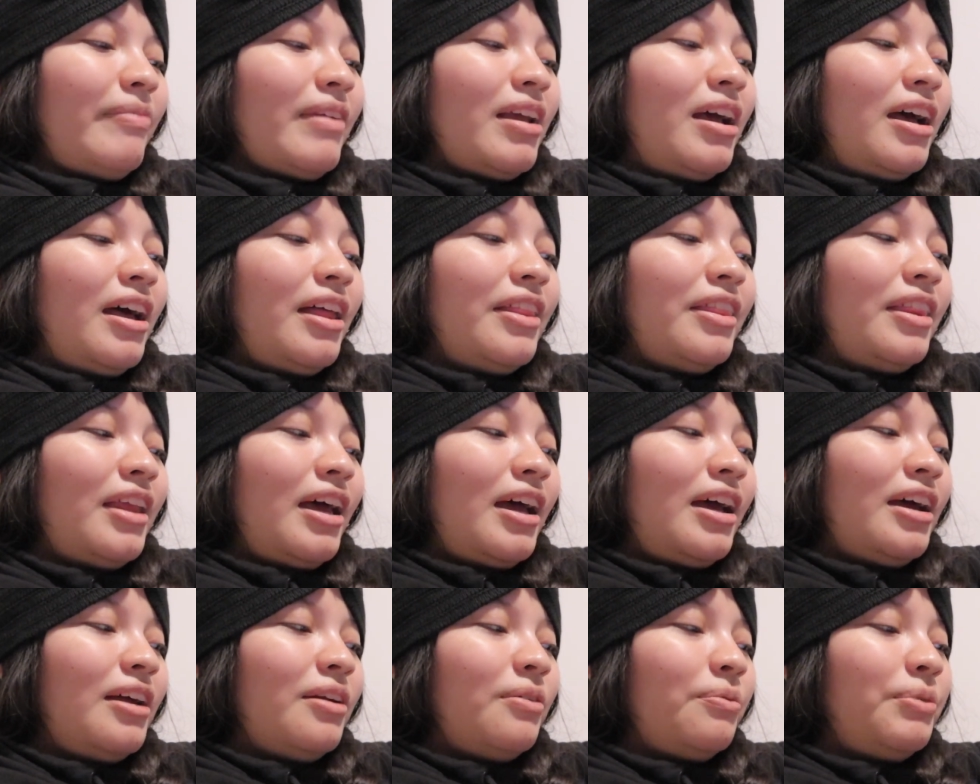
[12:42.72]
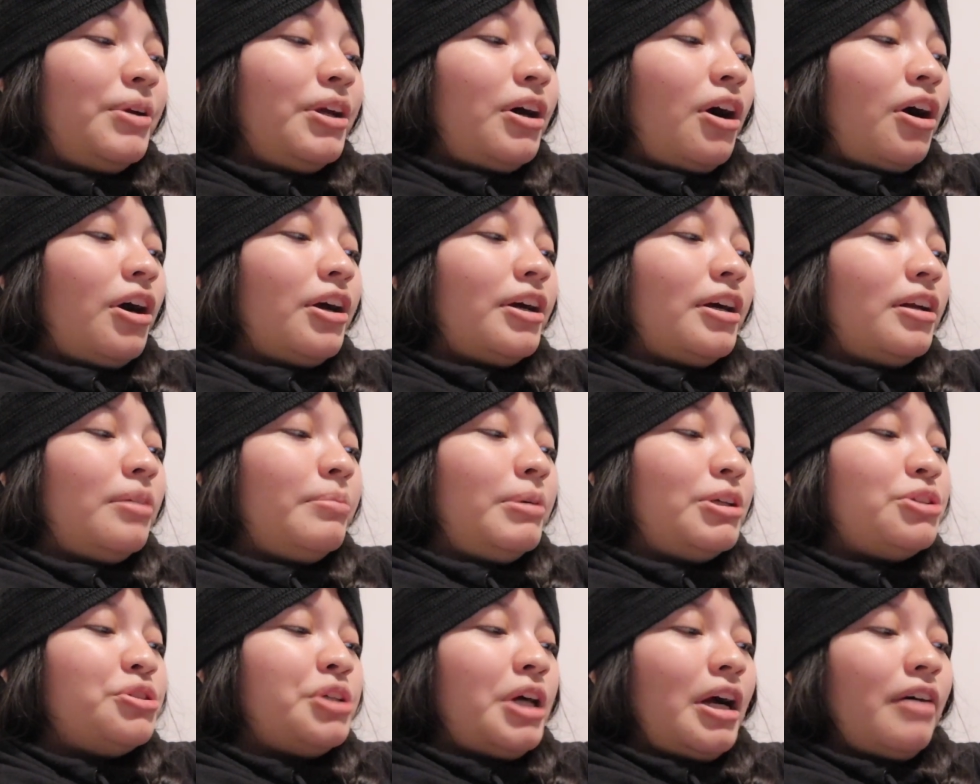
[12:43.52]
And then we are gonna
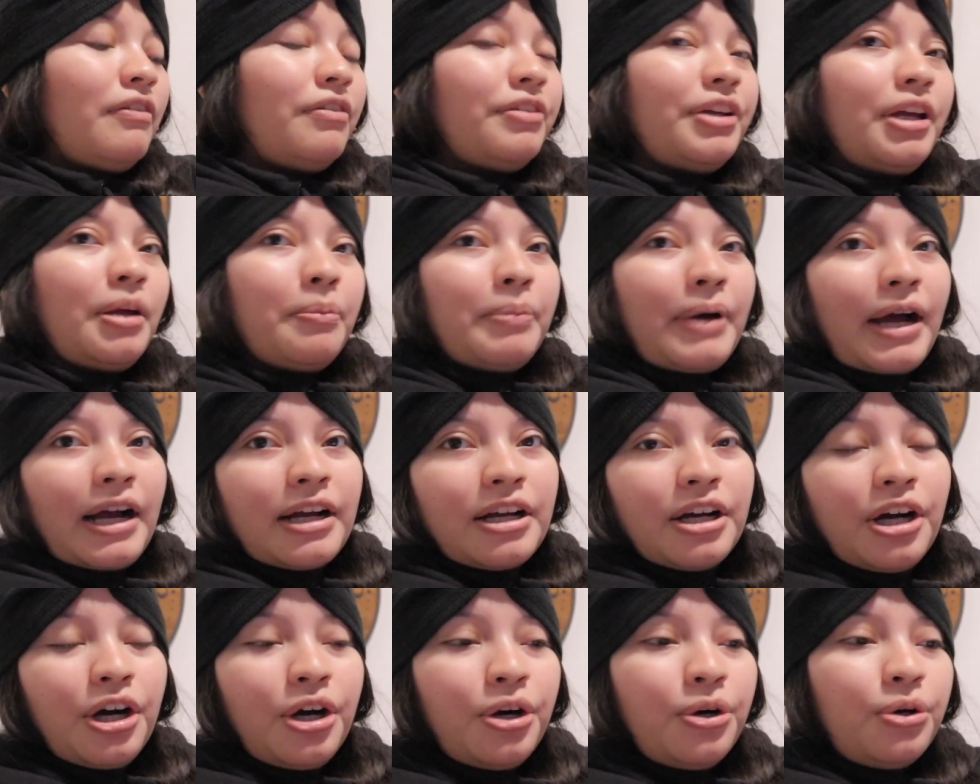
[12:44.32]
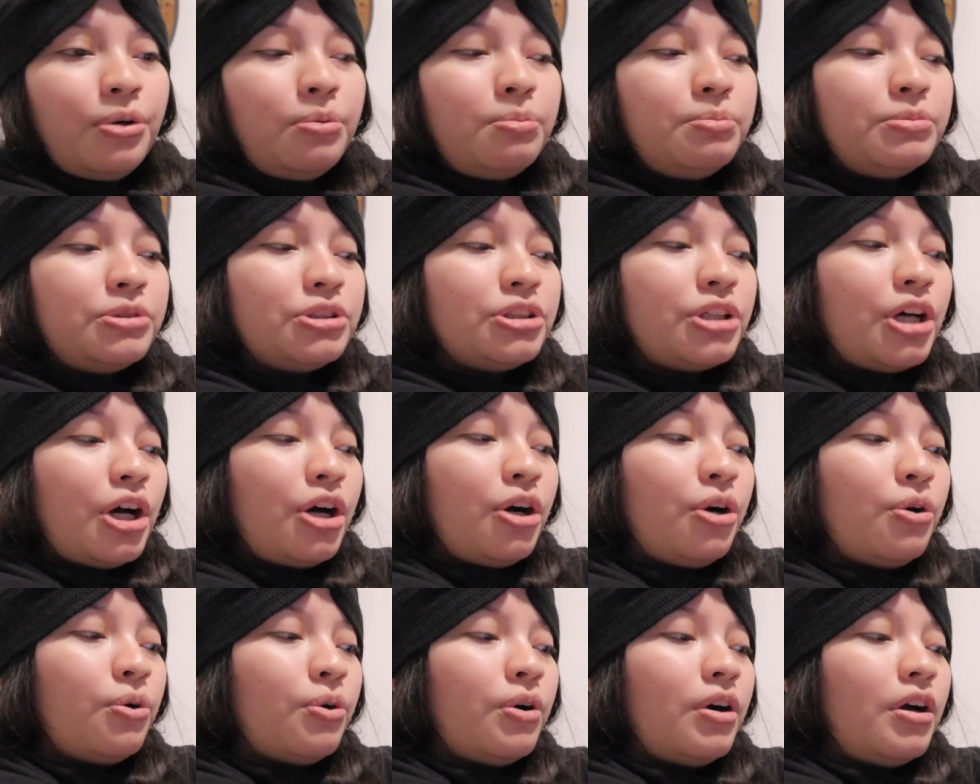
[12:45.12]
be traveling back home,
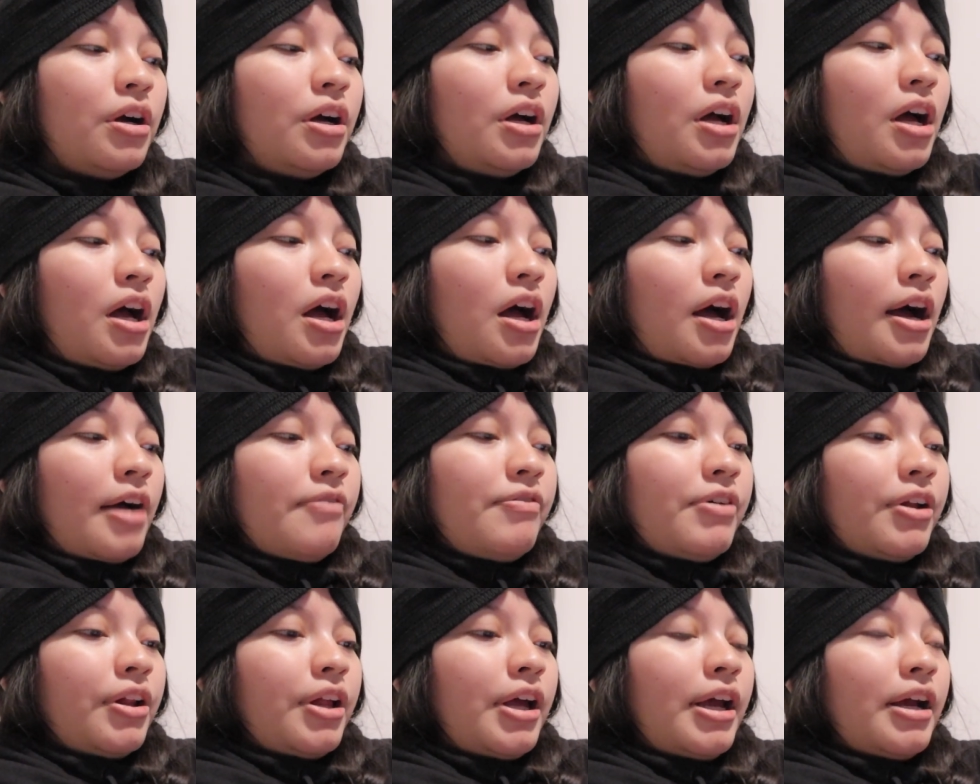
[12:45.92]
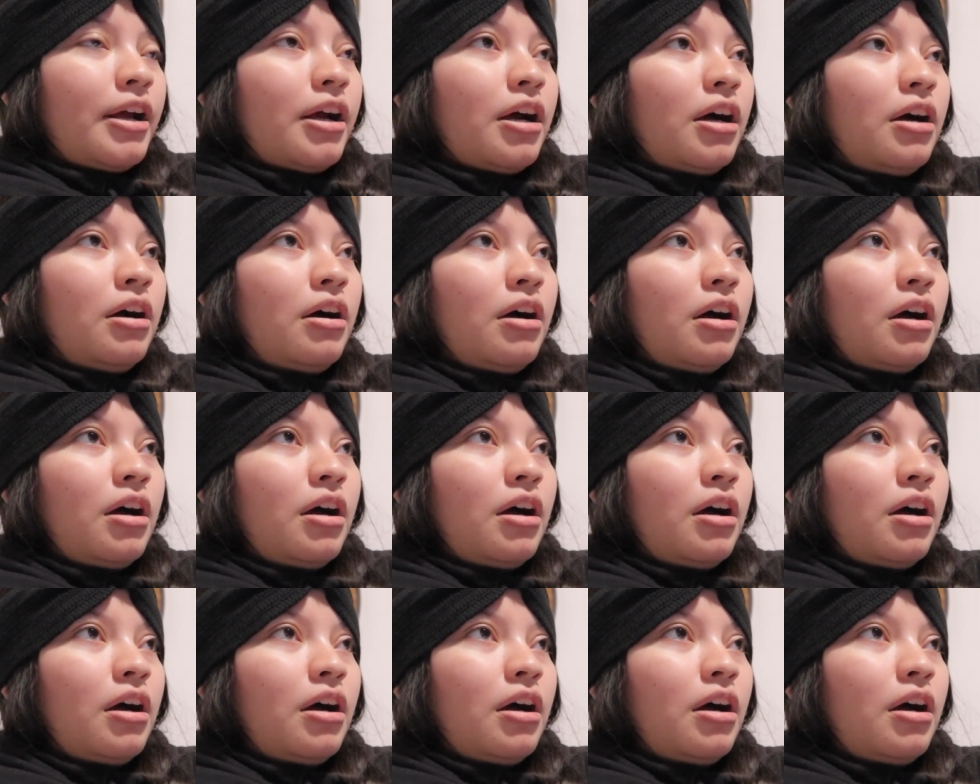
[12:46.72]
so I feel like